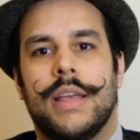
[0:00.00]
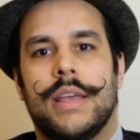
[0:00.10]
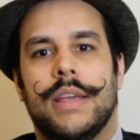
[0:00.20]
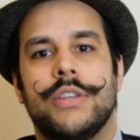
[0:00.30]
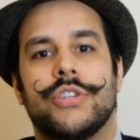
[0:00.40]

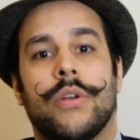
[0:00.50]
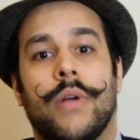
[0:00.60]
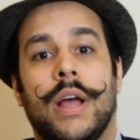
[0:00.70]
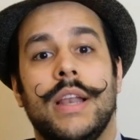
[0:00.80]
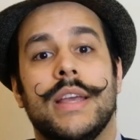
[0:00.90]
in
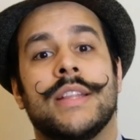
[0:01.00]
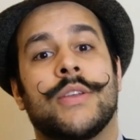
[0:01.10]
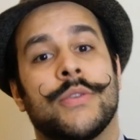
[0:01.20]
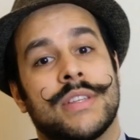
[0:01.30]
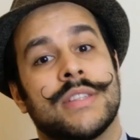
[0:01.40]
general,
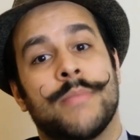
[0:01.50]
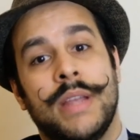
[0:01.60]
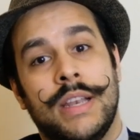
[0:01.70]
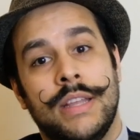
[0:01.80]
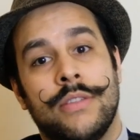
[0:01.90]
it concerns
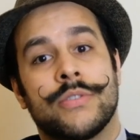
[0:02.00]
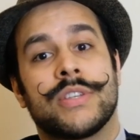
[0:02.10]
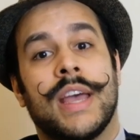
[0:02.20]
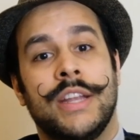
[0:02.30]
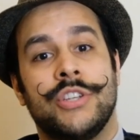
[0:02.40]
mainly those
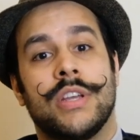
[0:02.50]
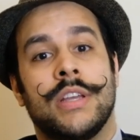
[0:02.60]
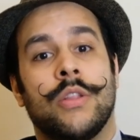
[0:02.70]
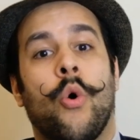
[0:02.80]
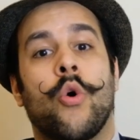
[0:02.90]
aged
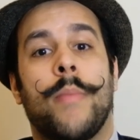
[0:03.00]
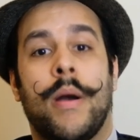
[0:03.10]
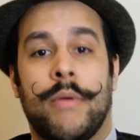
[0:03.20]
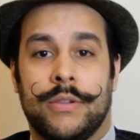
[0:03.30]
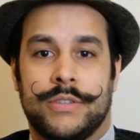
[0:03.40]
in oak
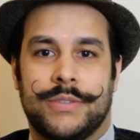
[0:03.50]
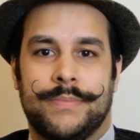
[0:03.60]
barrels.